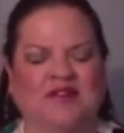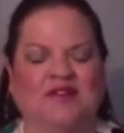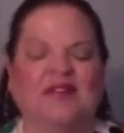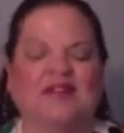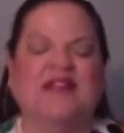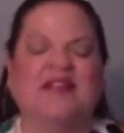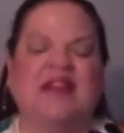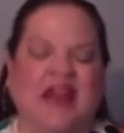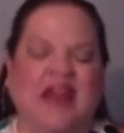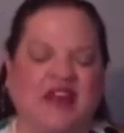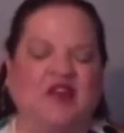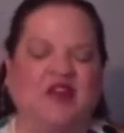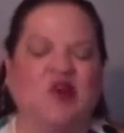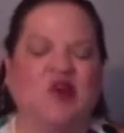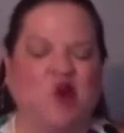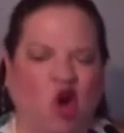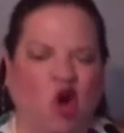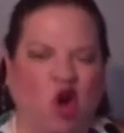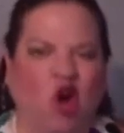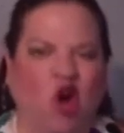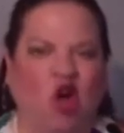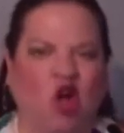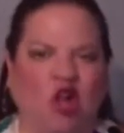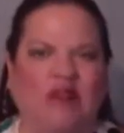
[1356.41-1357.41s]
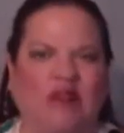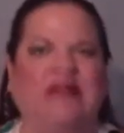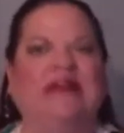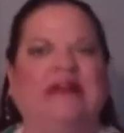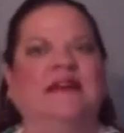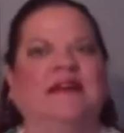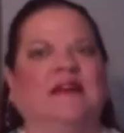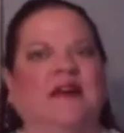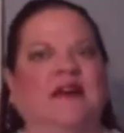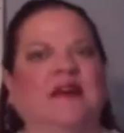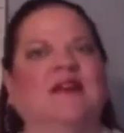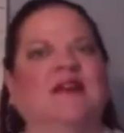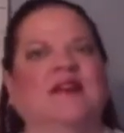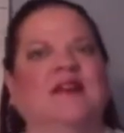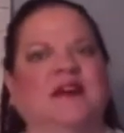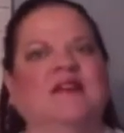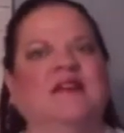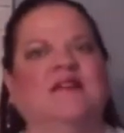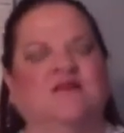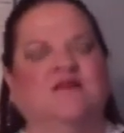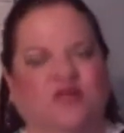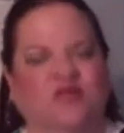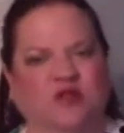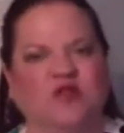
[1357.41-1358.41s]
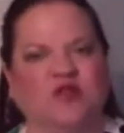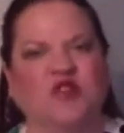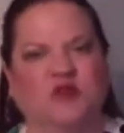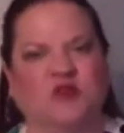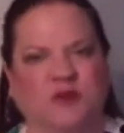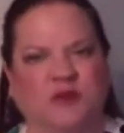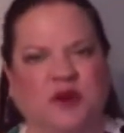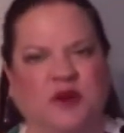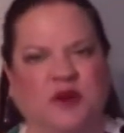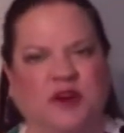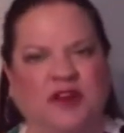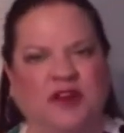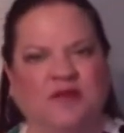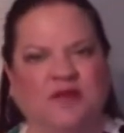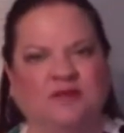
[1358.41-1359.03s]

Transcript: that I could call an evil spirit.